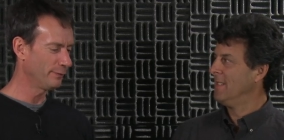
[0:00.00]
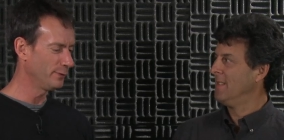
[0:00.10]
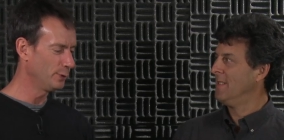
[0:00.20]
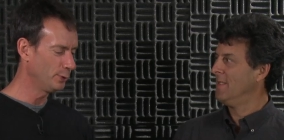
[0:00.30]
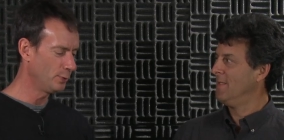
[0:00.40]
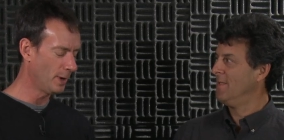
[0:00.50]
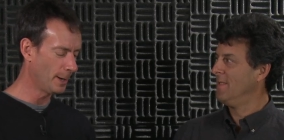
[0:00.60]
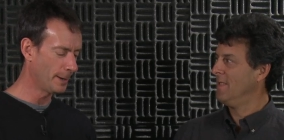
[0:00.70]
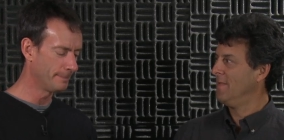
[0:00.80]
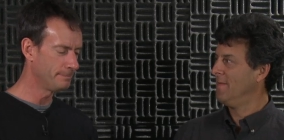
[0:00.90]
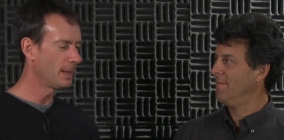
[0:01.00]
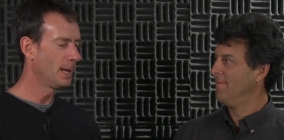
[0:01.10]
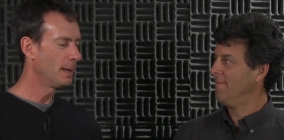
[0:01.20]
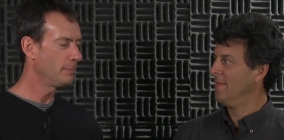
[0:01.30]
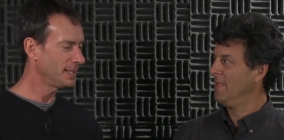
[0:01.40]
Speaker 1: of new, um,
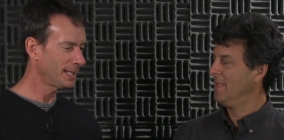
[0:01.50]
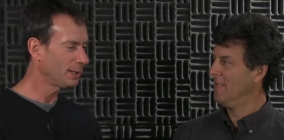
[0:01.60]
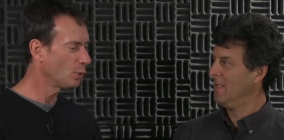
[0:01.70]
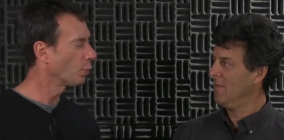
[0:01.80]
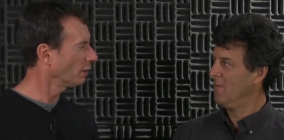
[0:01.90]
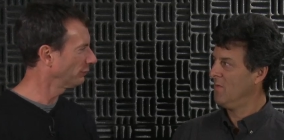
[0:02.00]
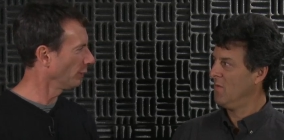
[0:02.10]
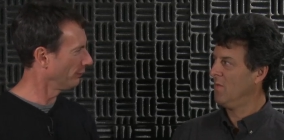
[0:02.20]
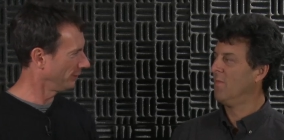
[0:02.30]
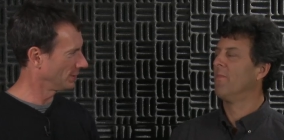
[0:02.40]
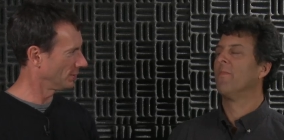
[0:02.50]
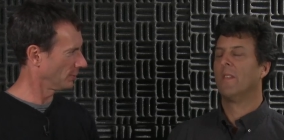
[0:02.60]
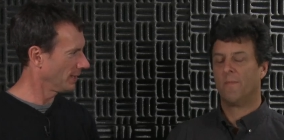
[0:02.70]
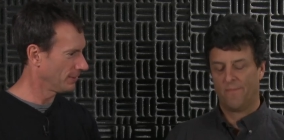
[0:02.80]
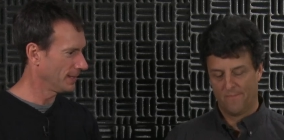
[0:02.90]
basically workflow
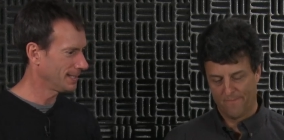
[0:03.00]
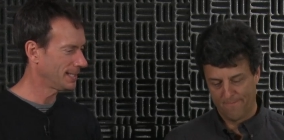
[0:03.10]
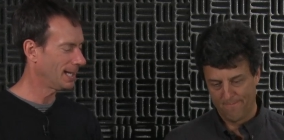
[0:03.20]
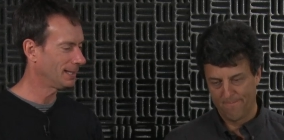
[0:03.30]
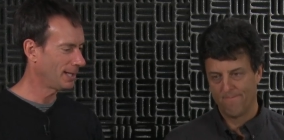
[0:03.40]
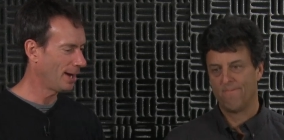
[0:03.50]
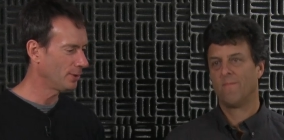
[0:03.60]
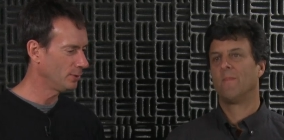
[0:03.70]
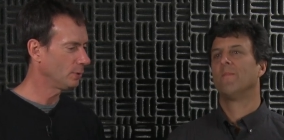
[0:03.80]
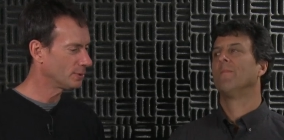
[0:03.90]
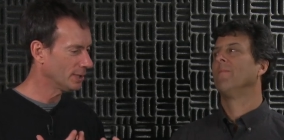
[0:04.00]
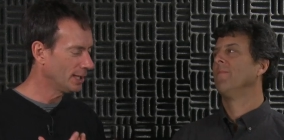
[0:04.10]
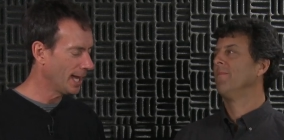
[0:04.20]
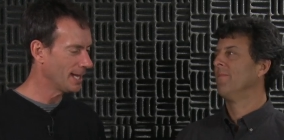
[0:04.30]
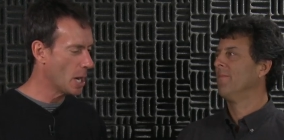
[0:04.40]
features, right? Things that allow you to
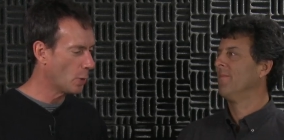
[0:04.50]
get